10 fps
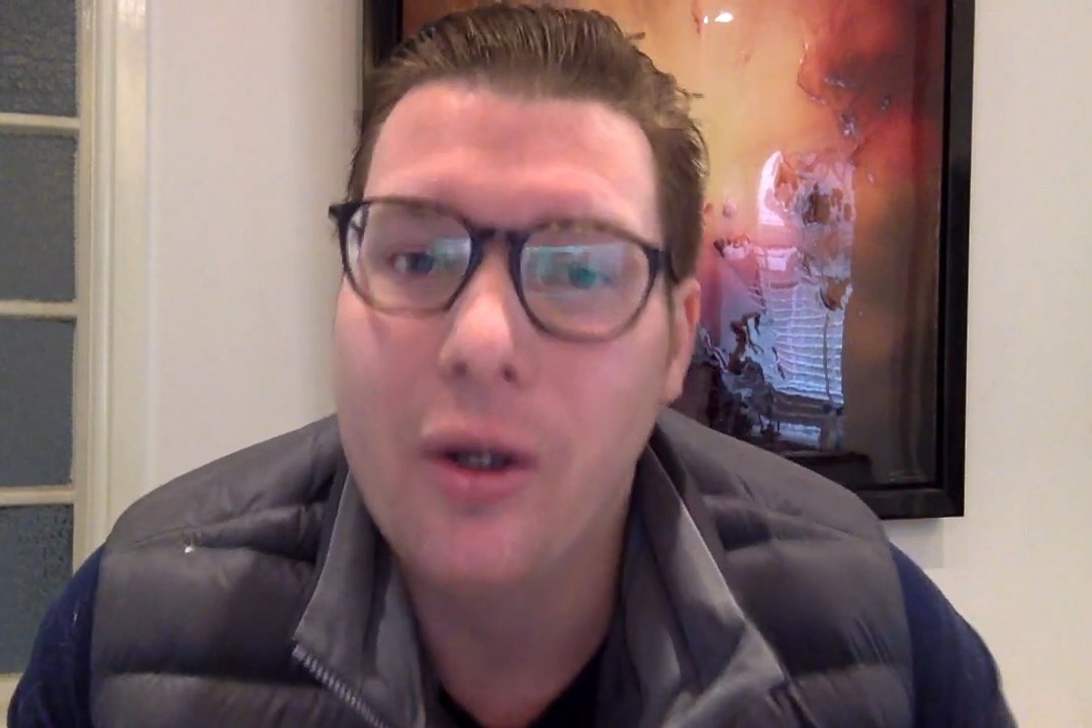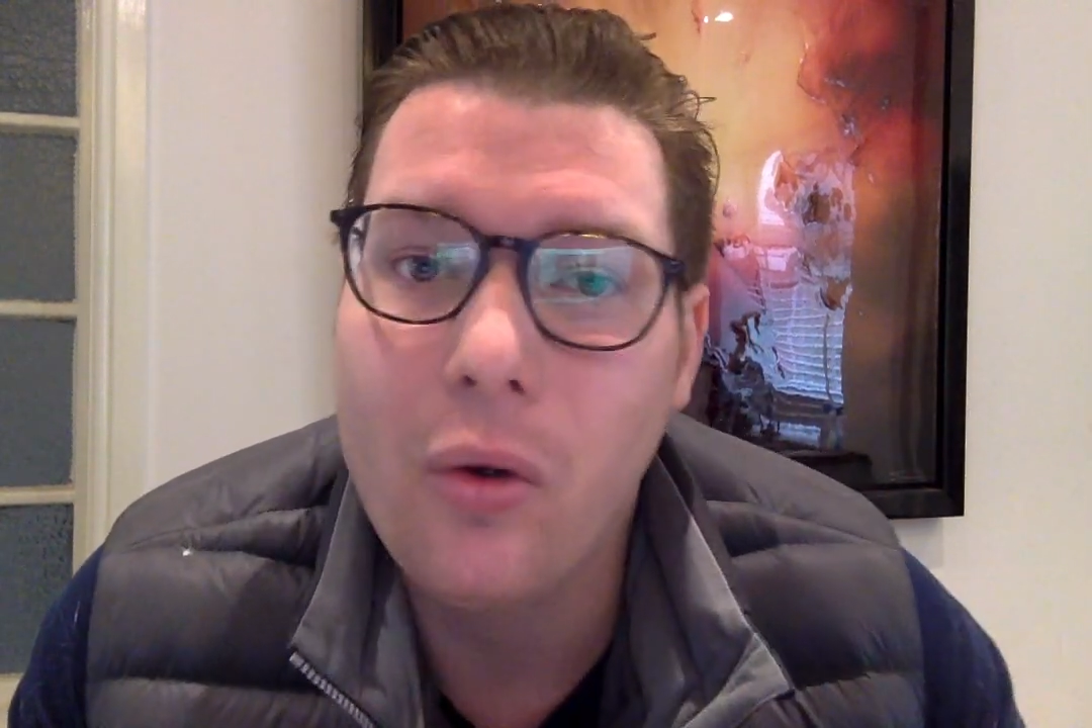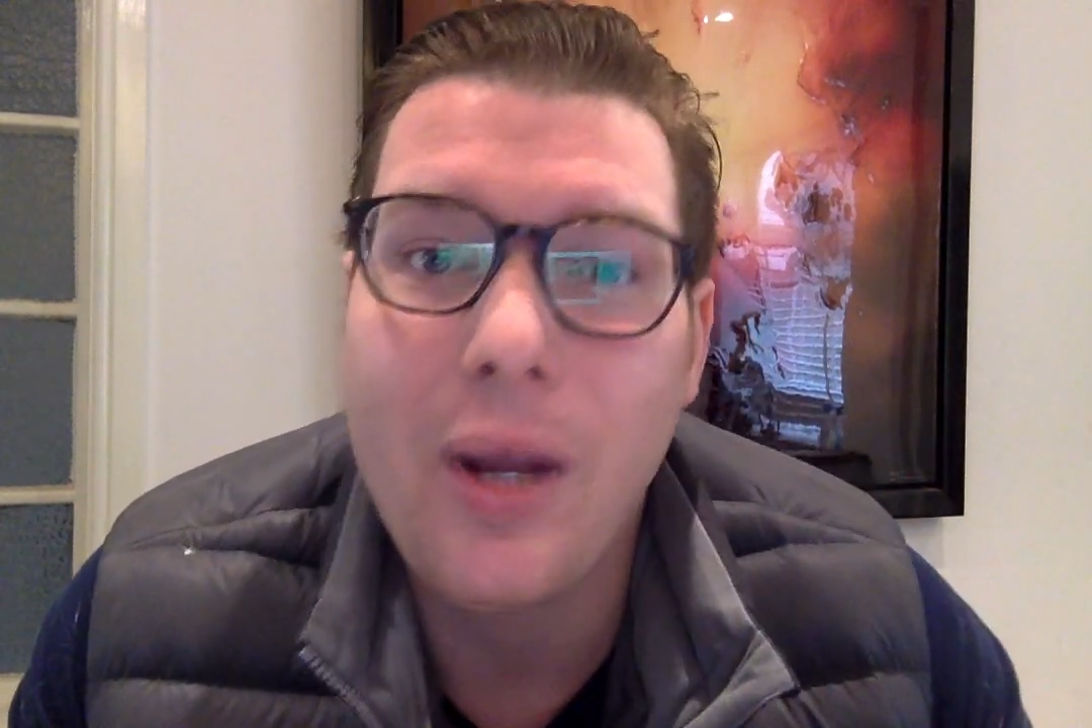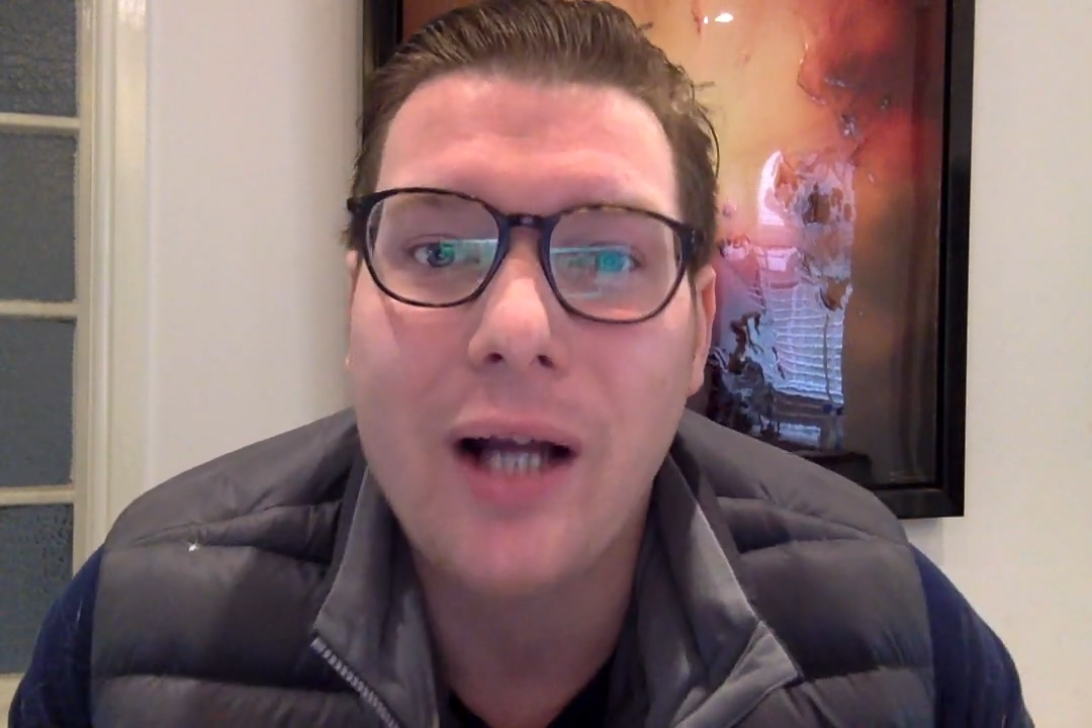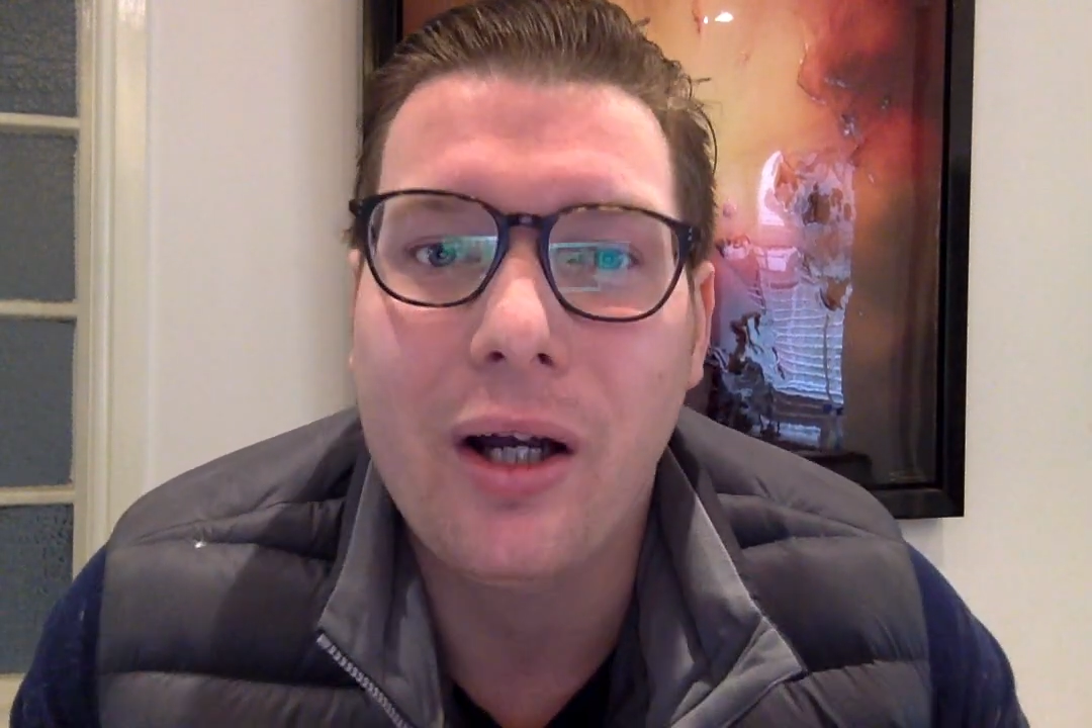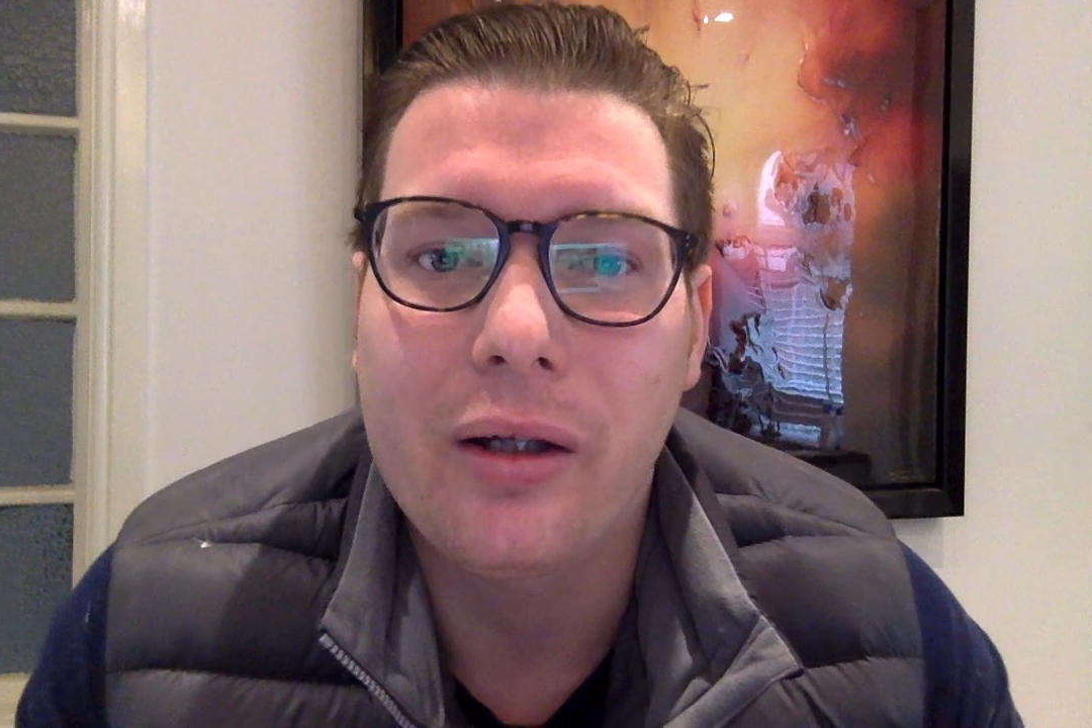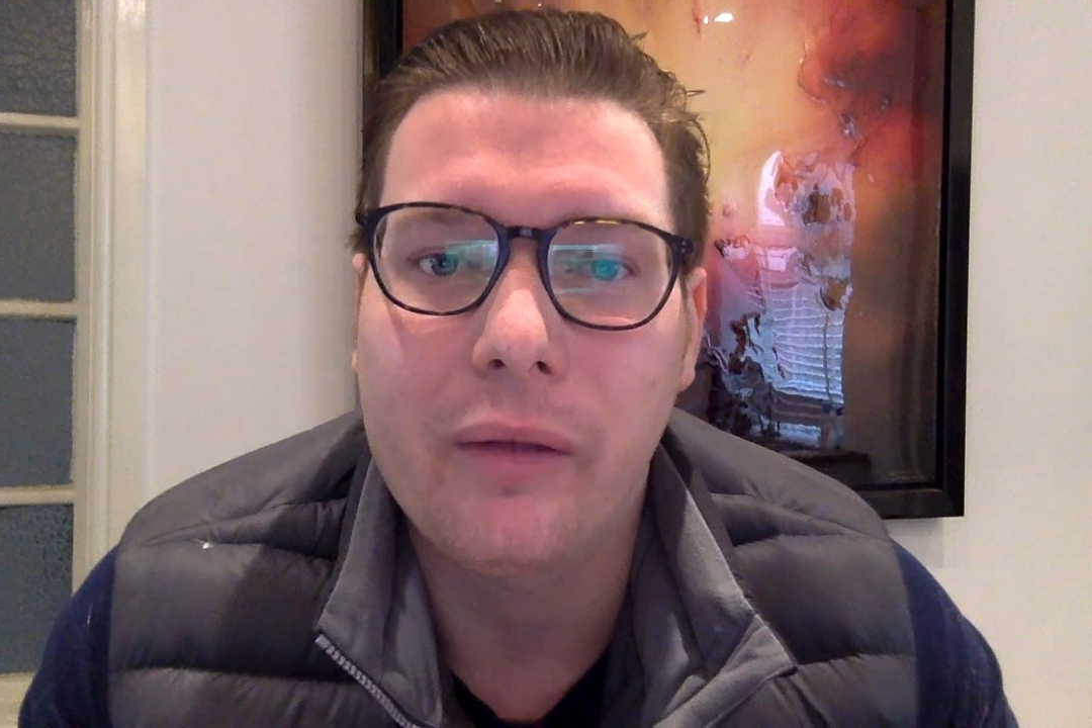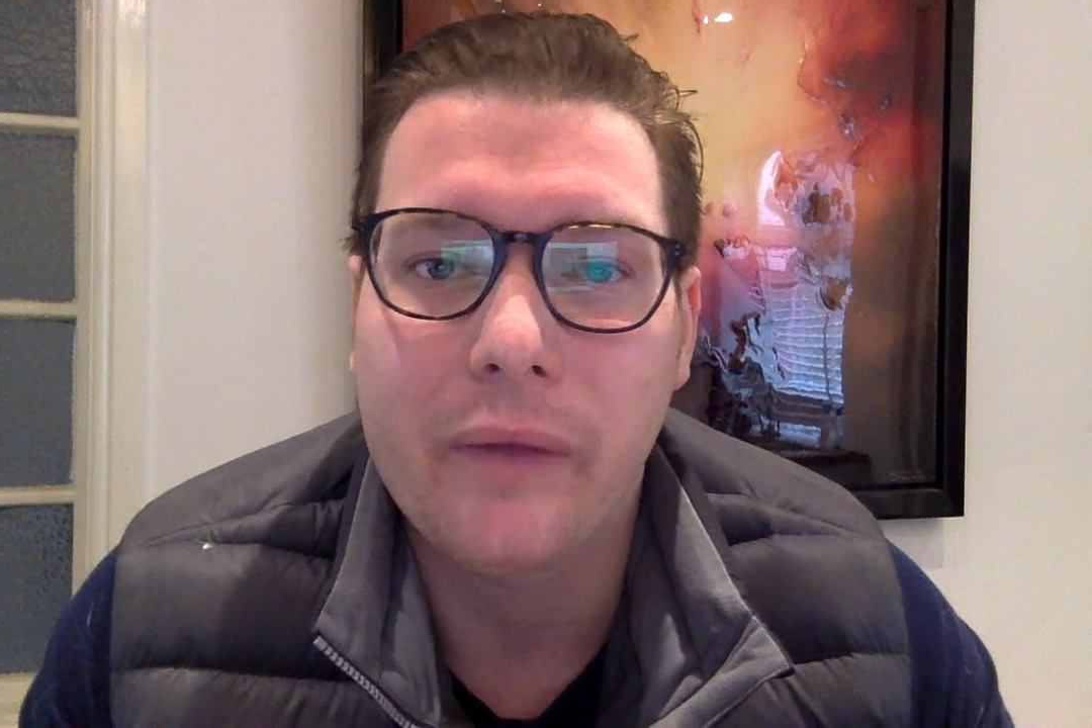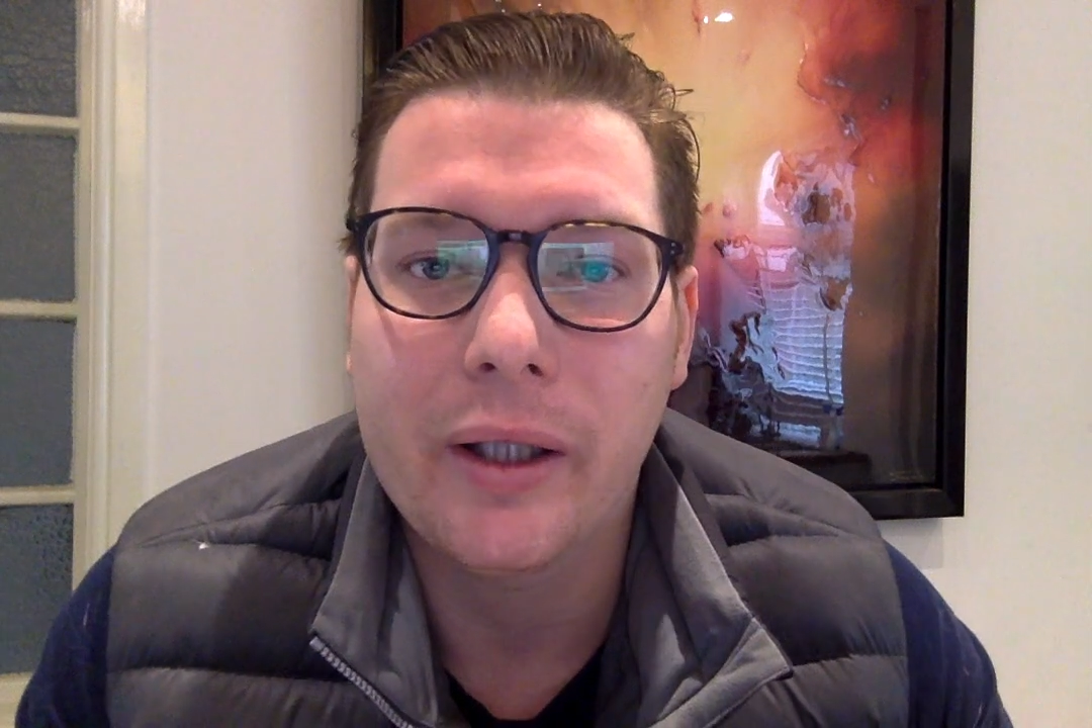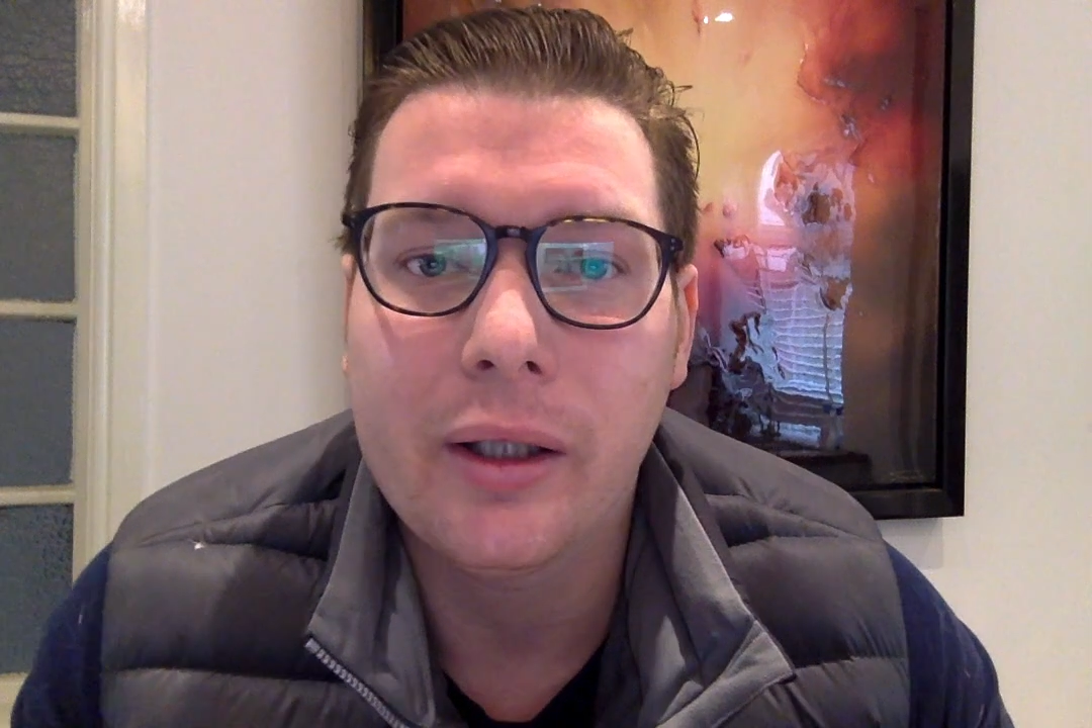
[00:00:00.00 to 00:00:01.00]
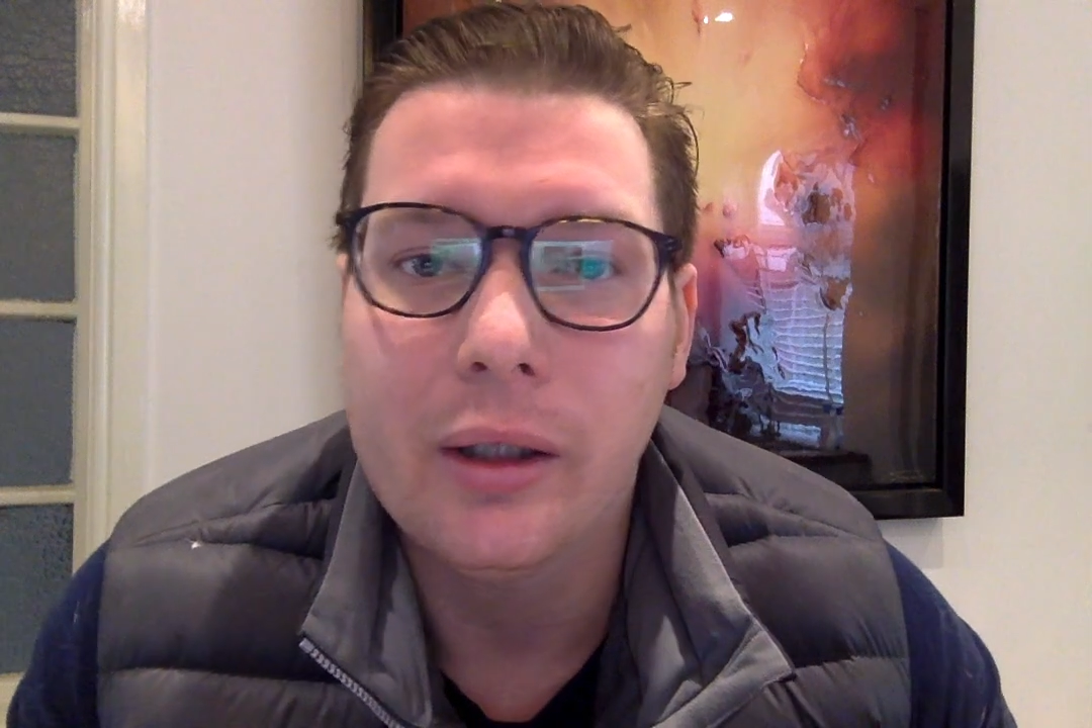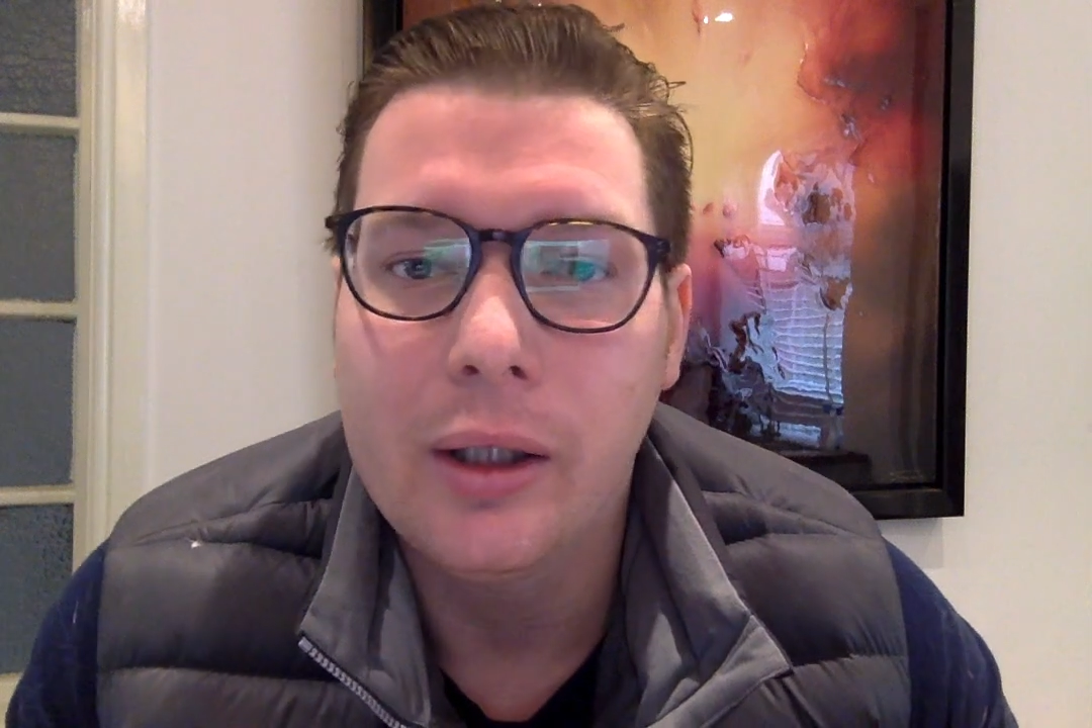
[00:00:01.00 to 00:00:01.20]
and all that kind of thing.